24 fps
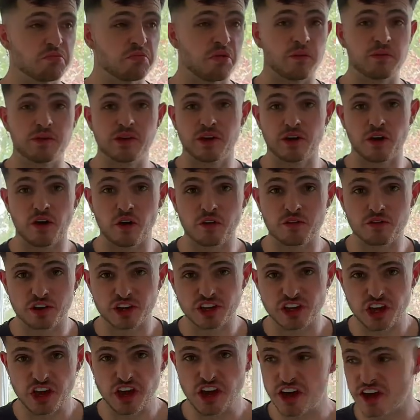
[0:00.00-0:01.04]
probably over a
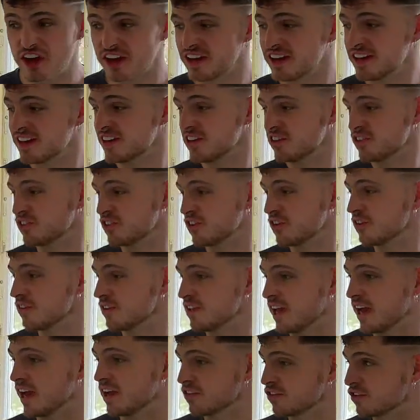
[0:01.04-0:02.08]
year. So
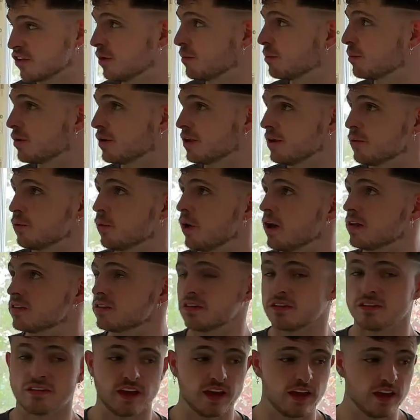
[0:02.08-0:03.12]
yeah, it's gone pretty well
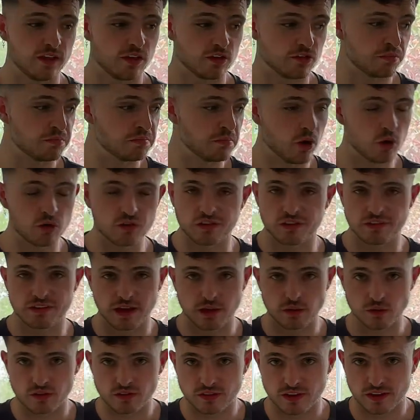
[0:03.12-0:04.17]
today. That's most of
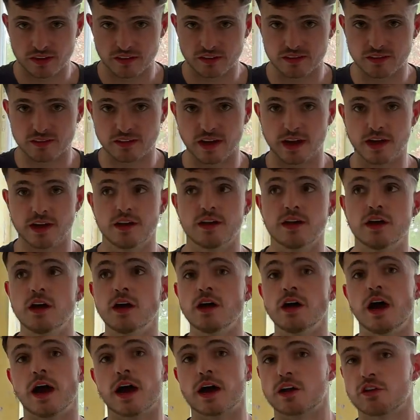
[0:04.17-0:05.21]
downstairs done.
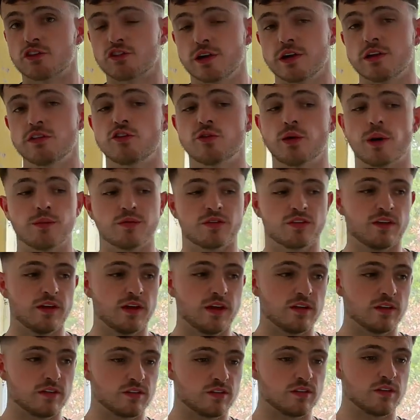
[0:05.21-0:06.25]
I'm gonna try and do
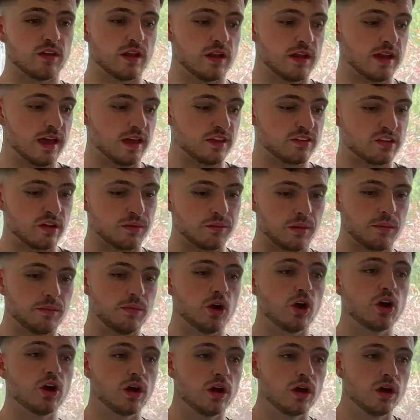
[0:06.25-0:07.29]
upstairs next time I'm
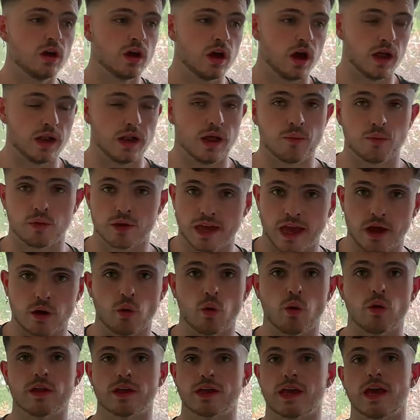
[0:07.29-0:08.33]
here, and then we'll get
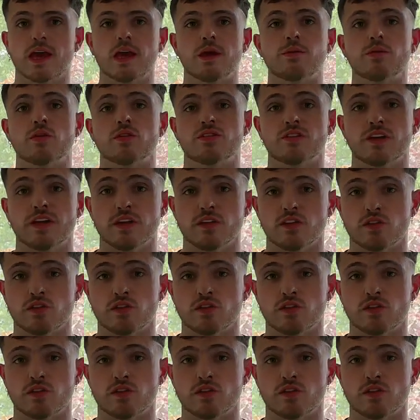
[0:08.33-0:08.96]
all the cables in.